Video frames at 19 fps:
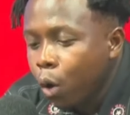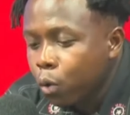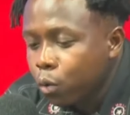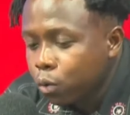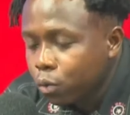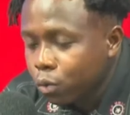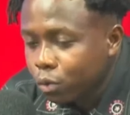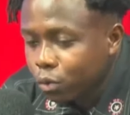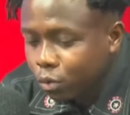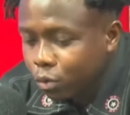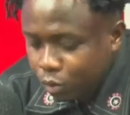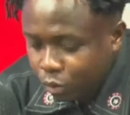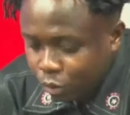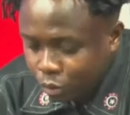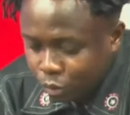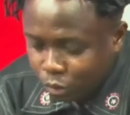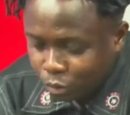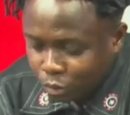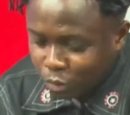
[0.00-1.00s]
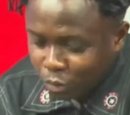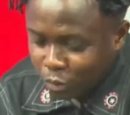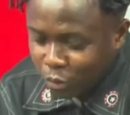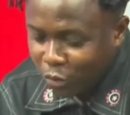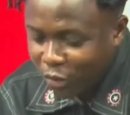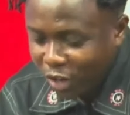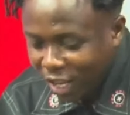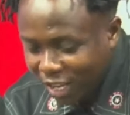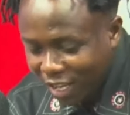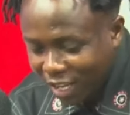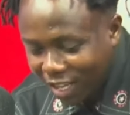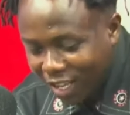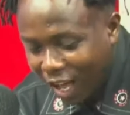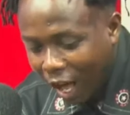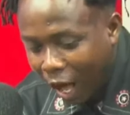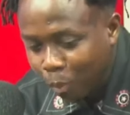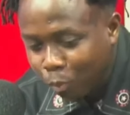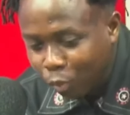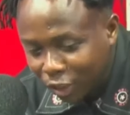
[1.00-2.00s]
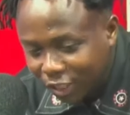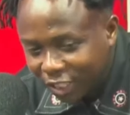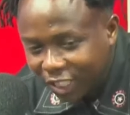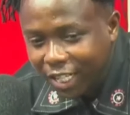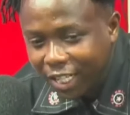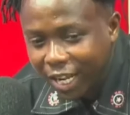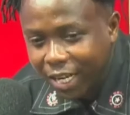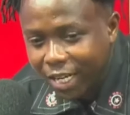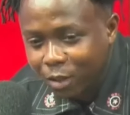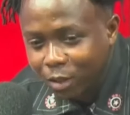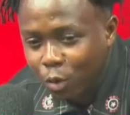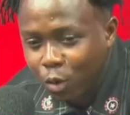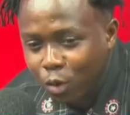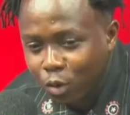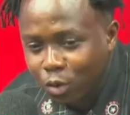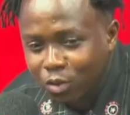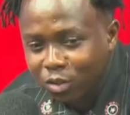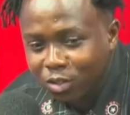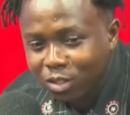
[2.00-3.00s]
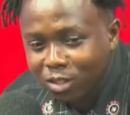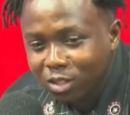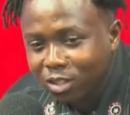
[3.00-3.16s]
Oh, sure. I'm going to